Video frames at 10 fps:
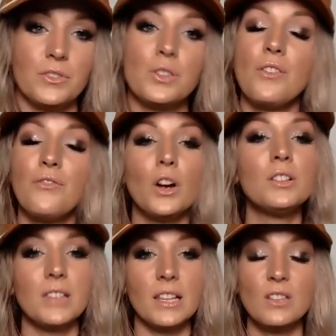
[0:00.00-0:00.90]
So
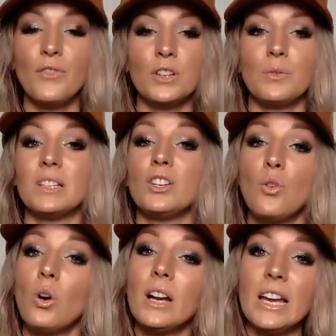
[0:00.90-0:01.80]
that's the first one.
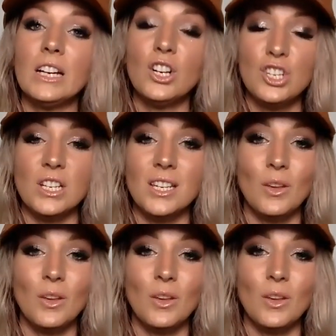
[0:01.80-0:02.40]
Your energy,